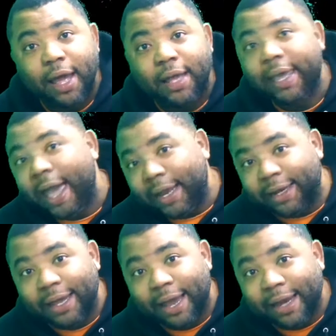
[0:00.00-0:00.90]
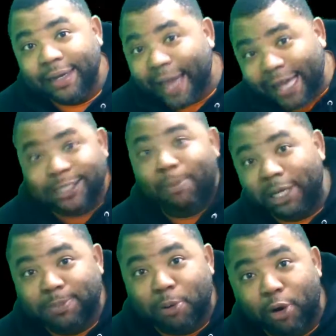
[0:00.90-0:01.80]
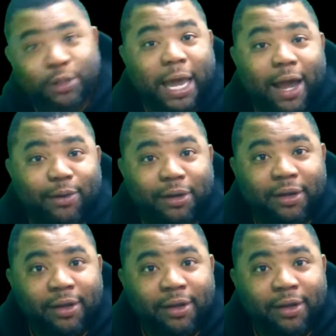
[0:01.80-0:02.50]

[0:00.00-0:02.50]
again. A next bus broke down.